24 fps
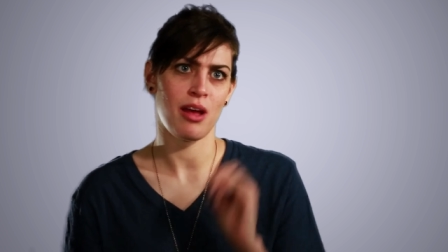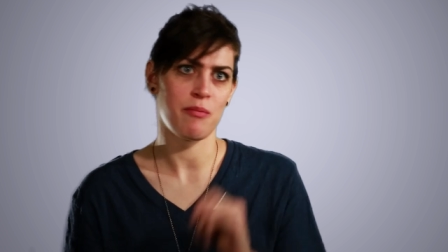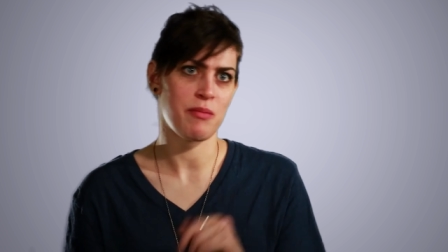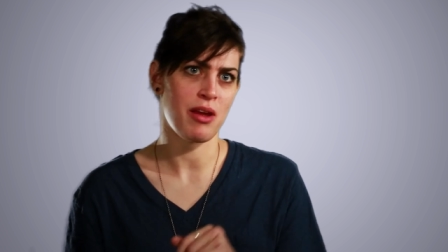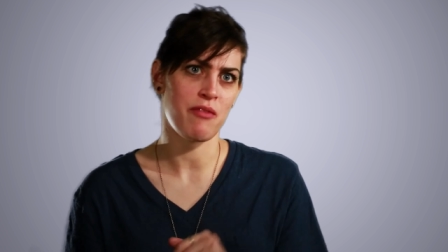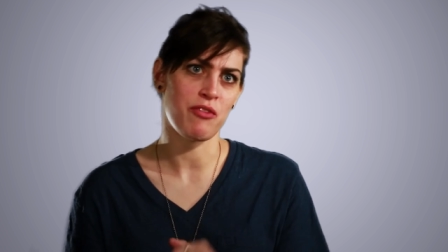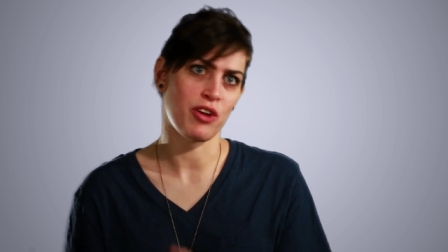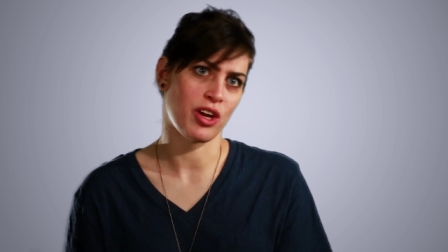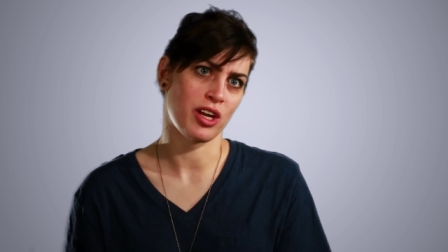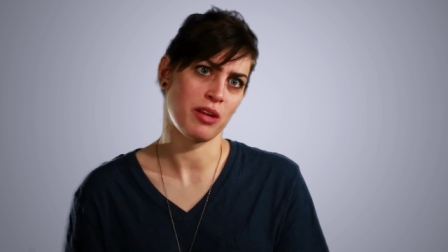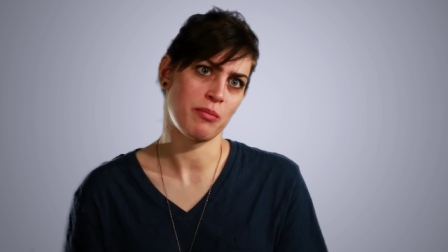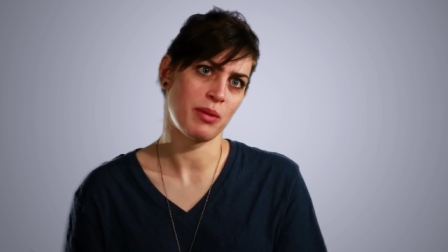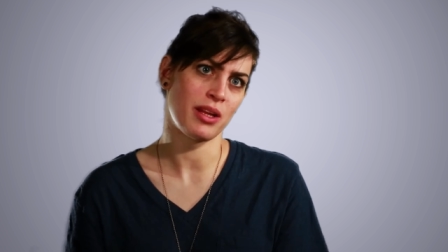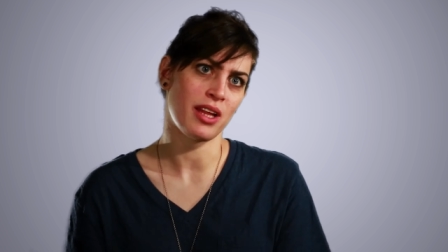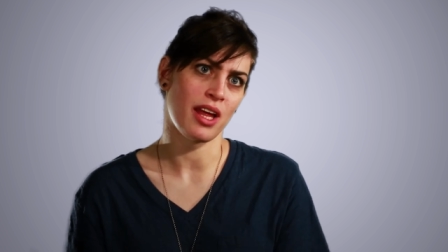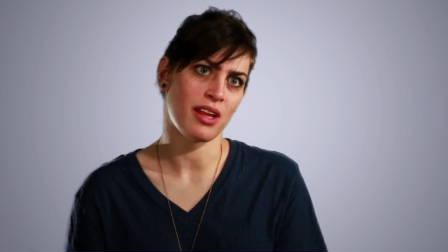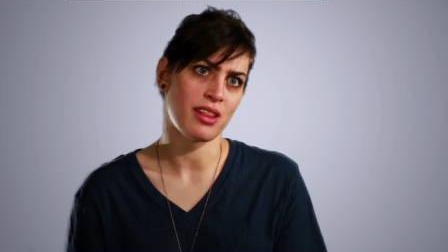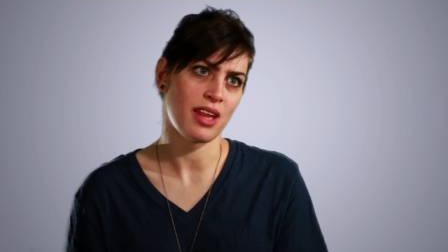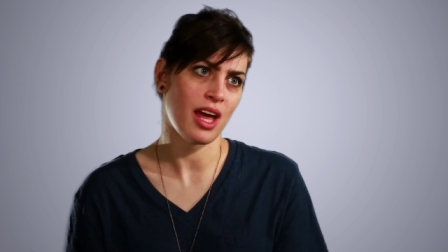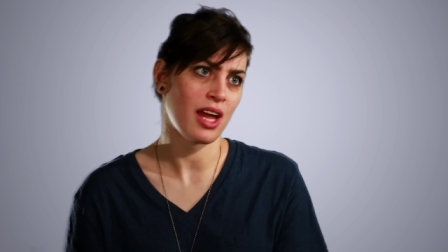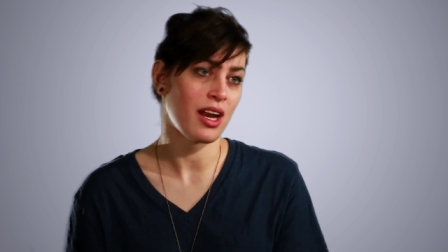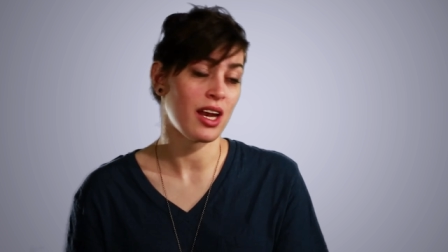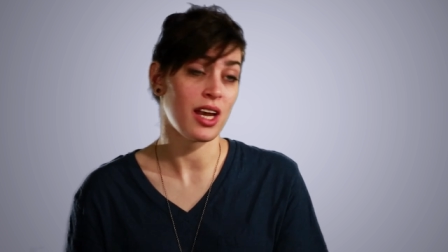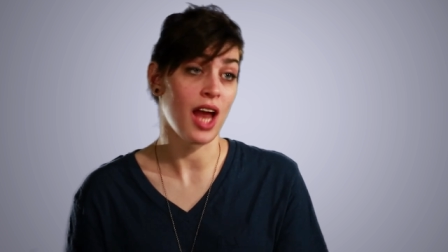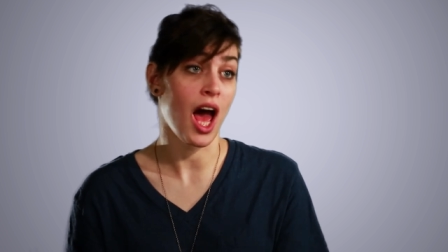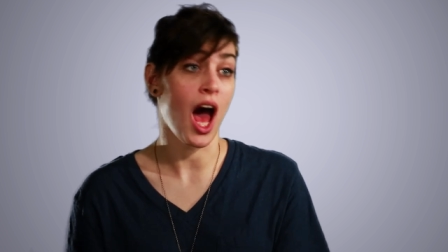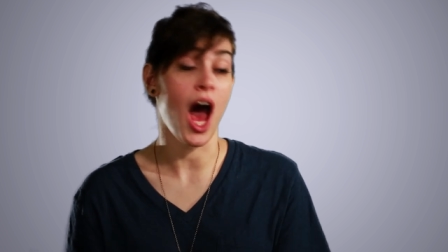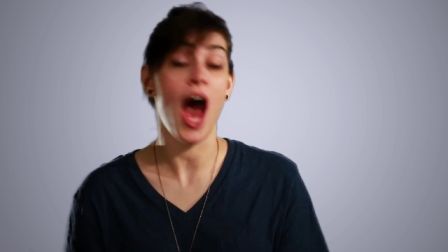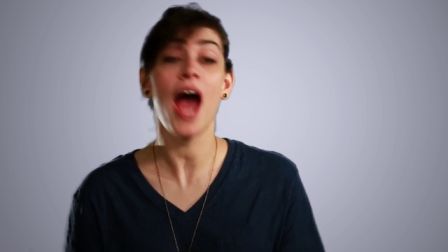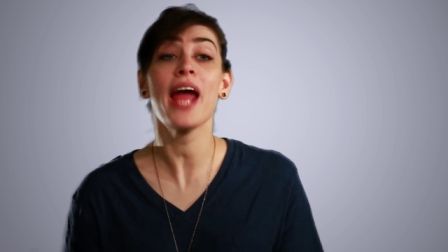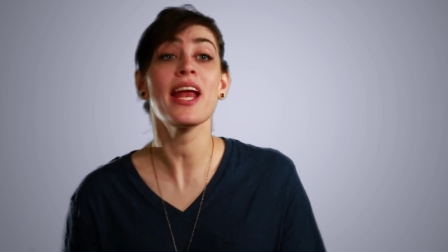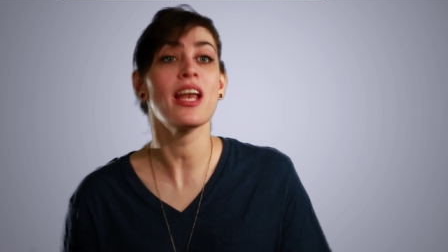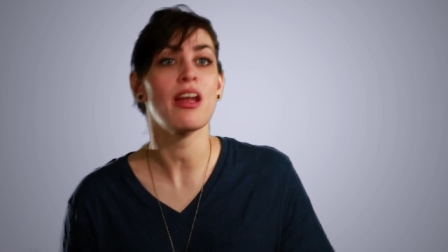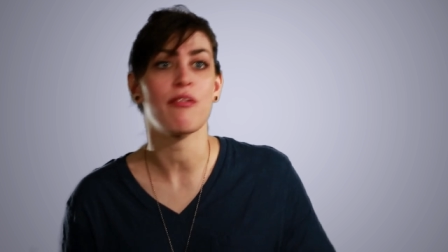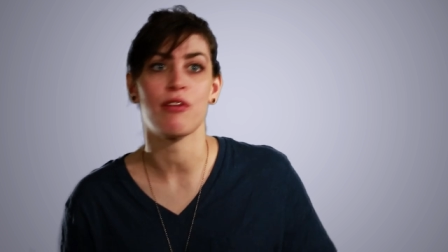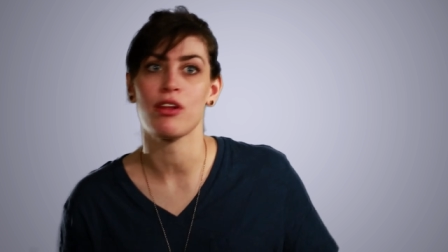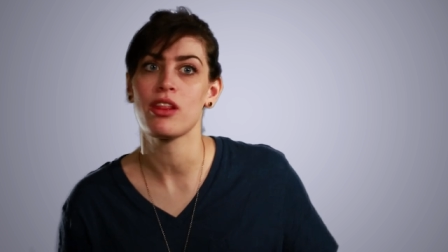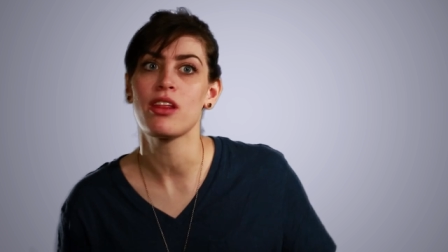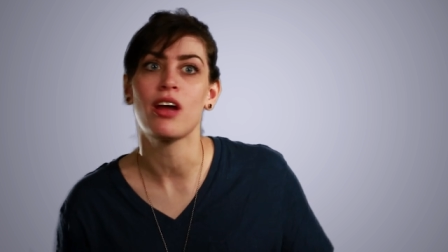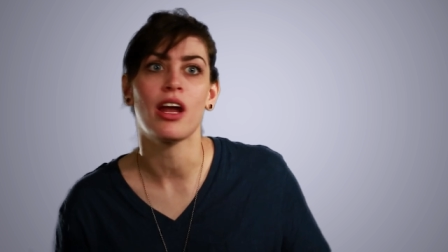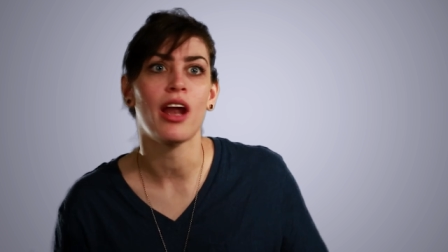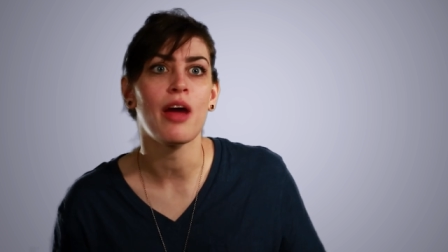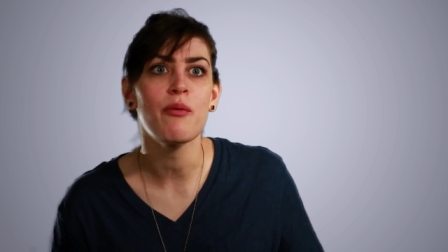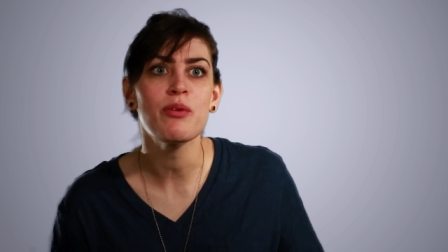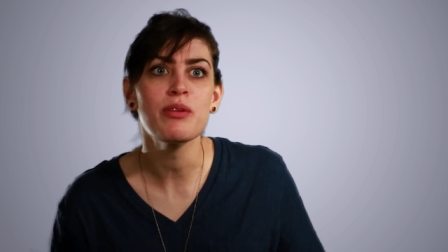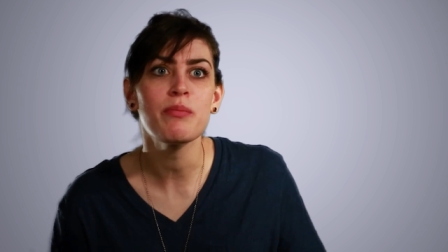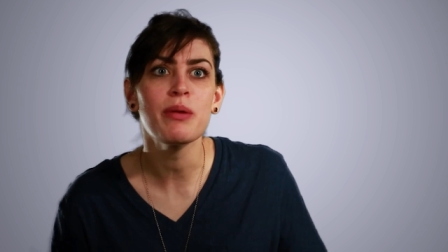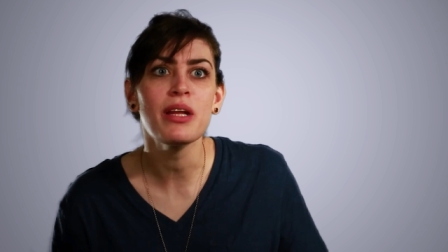I'm never gonna be like that. And I never
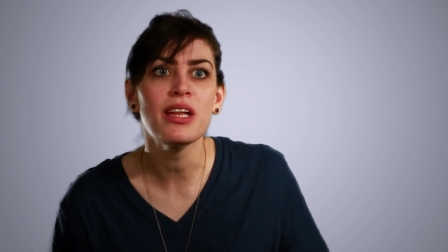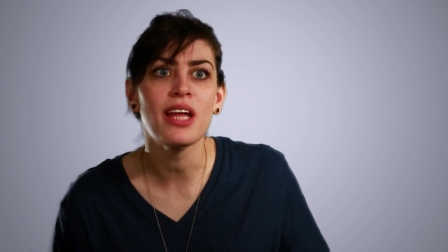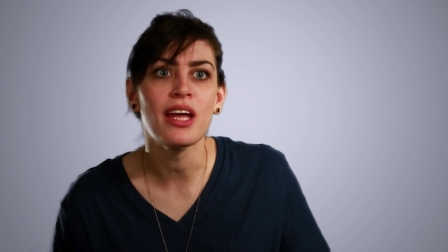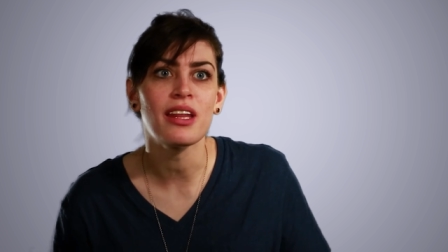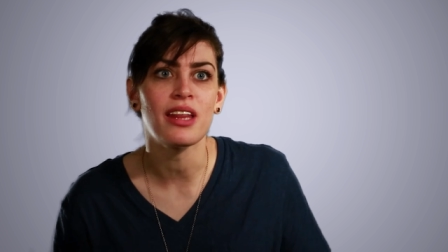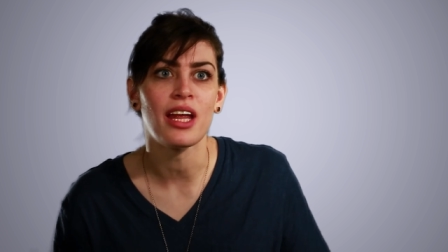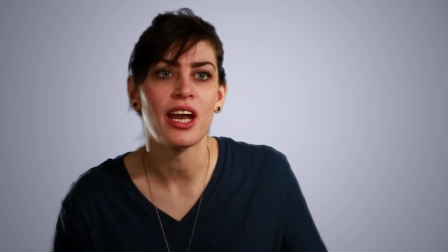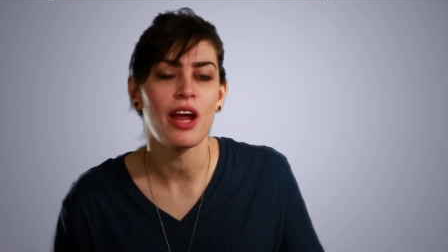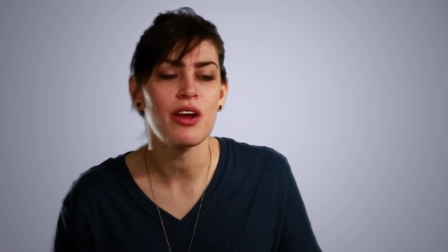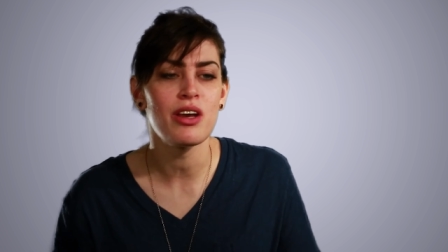thought I would be like that.